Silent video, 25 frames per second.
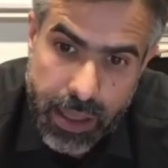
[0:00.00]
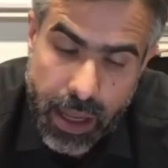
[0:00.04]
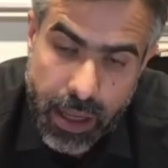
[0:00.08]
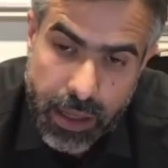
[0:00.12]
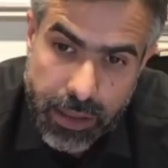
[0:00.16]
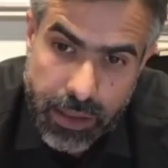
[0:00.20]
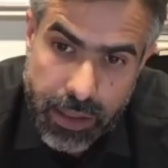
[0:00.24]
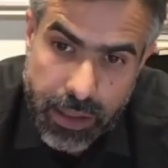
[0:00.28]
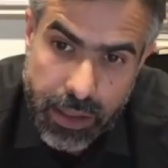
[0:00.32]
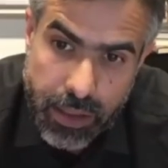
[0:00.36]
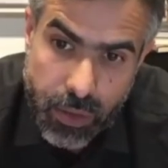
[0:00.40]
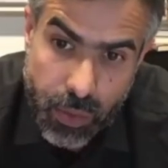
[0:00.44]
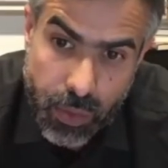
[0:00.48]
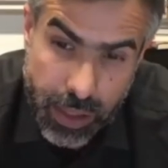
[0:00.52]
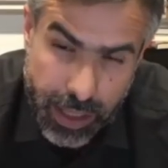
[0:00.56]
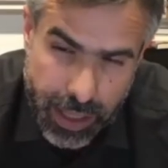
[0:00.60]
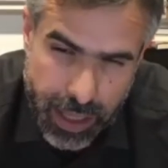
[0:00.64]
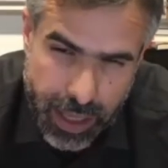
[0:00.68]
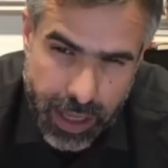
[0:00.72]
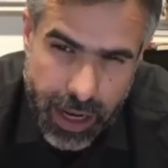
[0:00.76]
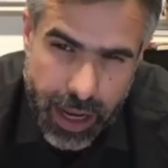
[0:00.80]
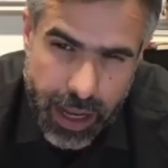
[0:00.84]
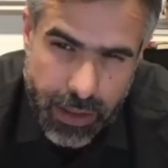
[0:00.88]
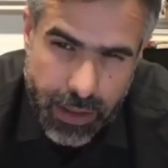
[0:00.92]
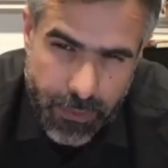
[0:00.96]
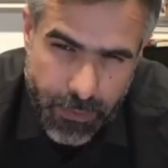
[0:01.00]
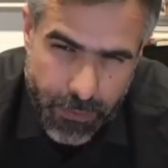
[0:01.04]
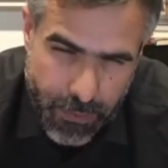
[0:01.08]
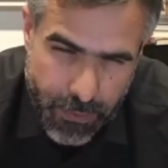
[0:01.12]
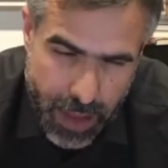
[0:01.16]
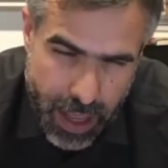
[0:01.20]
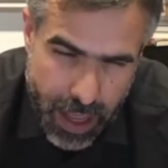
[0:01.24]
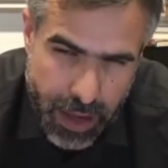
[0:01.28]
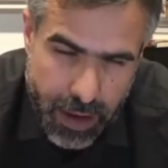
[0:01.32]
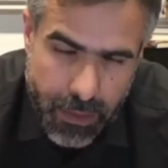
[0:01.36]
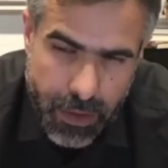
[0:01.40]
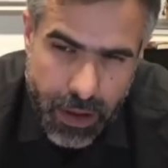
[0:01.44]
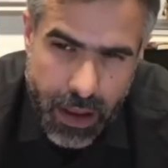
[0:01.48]
Artists will create
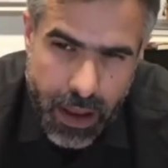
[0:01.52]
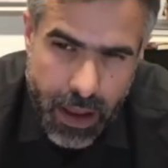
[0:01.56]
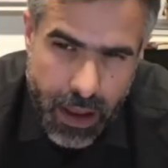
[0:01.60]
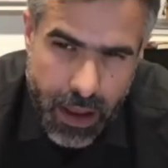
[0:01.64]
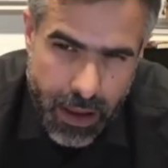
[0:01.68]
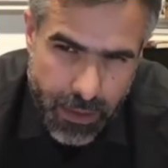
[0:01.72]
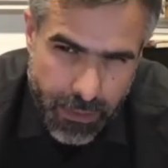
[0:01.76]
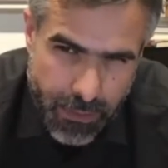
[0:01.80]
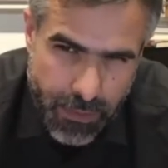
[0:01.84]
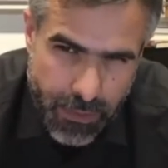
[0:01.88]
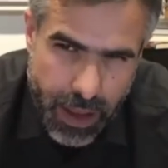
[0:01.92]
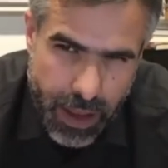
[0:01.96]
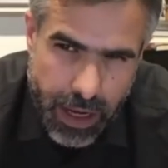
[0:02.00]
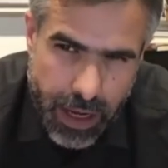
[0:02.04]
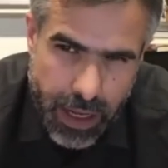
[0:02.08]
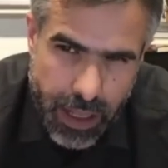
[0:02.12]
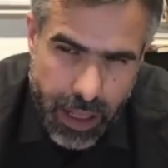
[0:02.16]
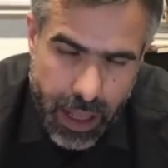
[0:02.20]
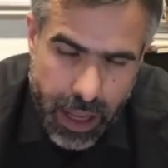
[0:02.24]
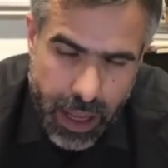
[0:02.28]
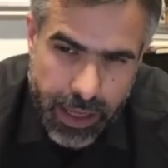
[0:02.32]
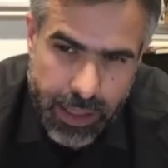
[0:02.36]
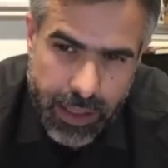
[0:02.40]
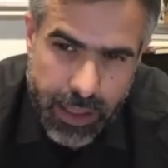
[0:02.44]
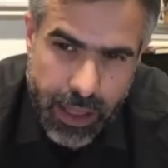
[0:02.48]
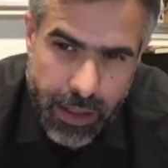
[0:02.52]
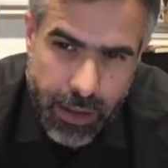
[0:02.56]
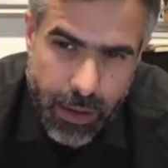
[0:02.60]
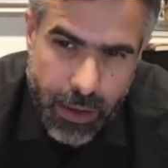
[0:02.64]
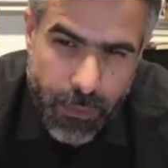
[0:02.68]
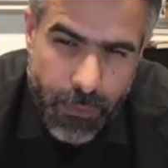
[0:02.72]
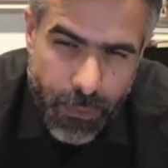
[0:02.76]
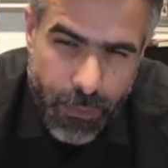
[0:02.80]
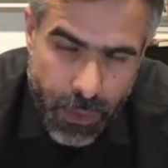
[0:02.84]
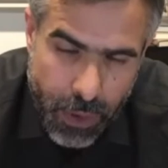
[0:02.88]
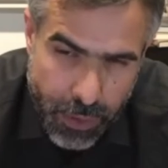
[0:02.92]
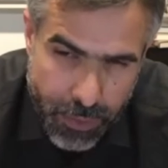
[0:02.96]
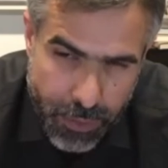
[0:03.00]
very, very nice and
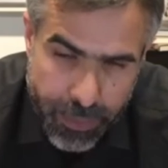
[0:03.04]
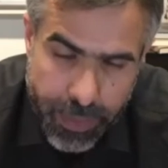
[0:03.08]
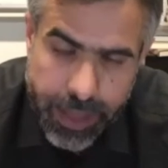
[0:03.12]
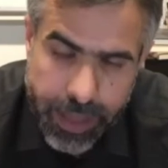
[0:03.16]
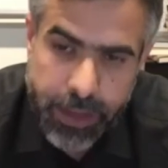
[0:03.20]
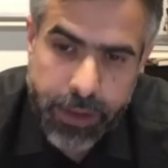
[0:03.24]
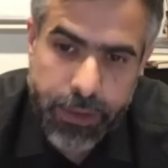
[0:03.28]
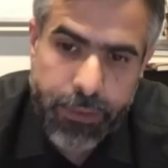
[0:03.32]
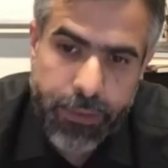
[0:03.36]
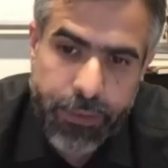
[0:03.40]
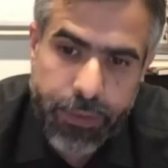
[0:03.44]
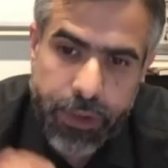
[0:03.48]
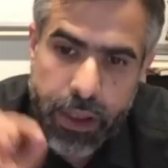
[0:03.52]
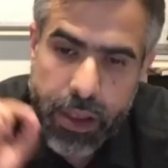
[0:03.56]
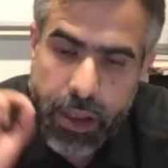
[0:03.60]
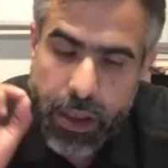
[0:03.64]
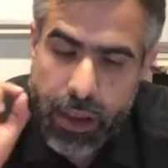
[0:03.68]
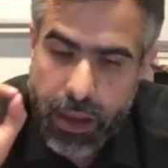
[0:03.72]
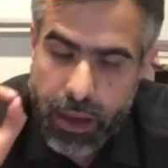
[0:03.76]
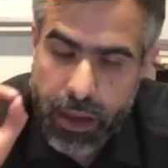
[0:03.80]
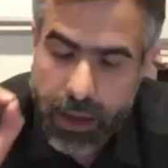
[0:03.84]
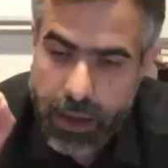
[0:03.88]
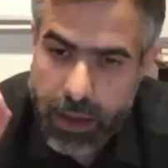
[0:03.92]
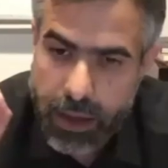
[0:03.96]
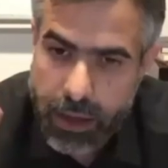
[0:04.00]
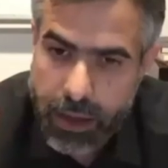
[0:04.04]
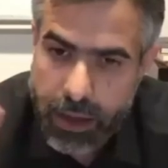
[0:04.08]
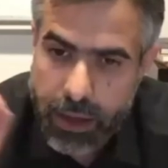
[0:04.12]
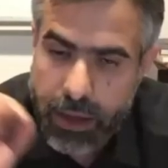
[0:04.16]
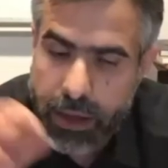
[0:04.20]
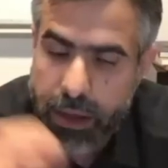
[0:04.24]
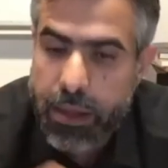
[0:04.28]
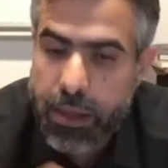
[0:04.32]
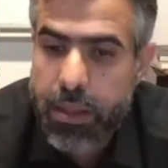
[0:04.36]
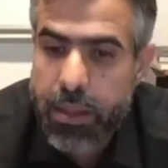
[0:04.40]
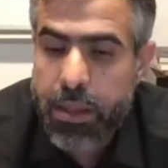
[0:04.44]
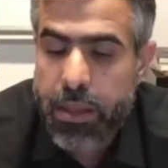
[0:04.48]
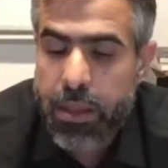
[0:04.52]
informative
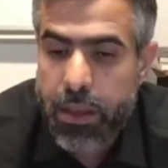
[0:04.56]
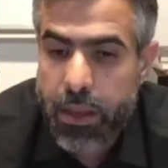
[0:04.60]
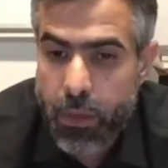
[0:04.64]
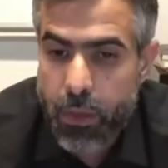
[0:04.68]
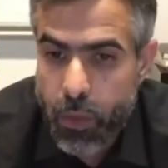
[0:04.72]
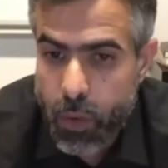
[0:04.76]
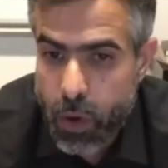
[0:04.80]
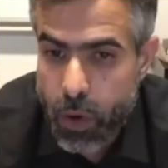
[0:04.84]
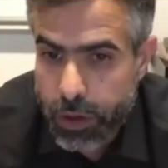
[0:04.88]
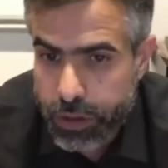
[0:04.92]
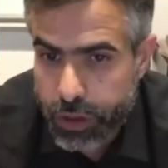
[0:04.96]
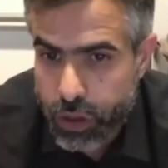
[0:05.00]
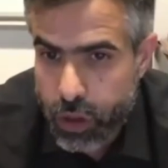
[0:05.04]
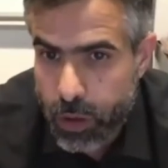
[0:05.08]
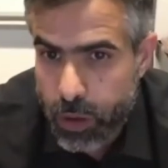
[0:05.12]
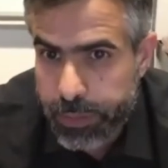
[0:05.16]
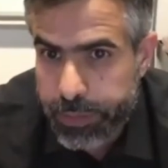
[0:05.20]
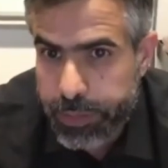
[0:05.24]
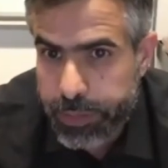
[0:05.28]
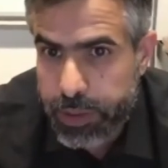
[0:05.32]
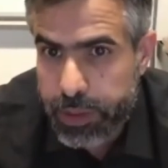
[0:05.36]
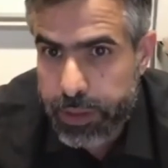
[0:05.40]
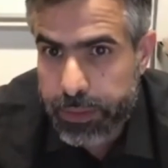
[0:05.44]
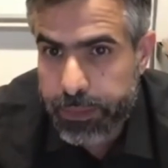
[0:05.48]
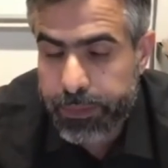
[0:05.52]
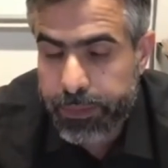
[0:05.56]
workshops.